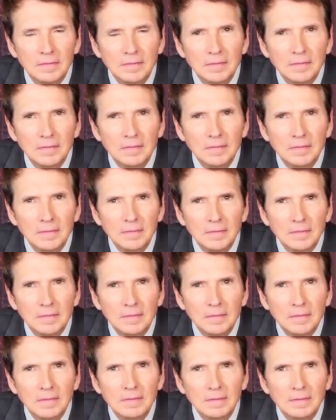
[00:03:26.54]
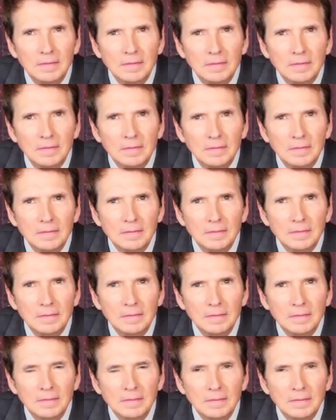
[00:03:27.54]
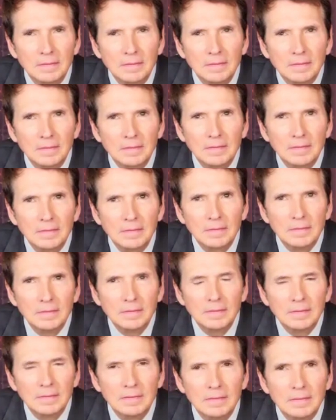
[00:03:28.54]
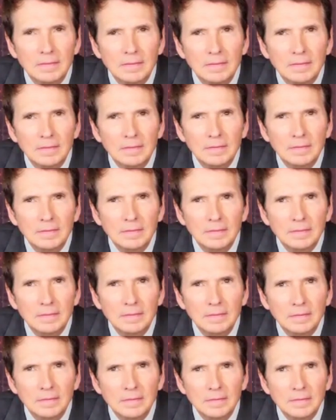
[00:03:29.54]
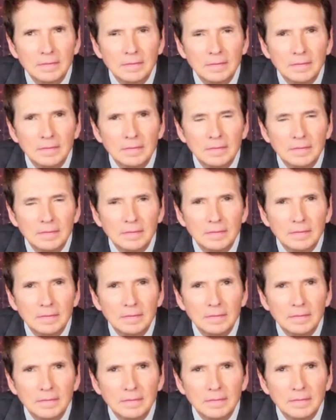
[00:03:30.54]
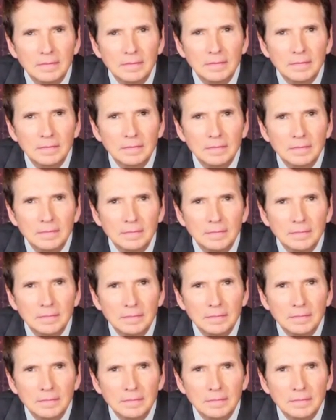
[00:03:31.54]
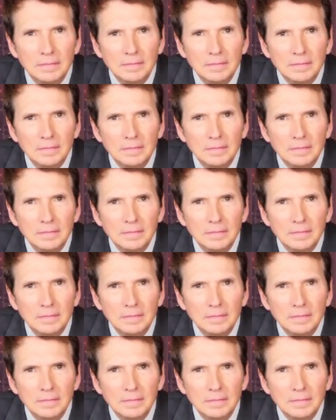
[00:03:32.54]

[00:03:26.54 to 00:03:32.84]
The person shown says nothing.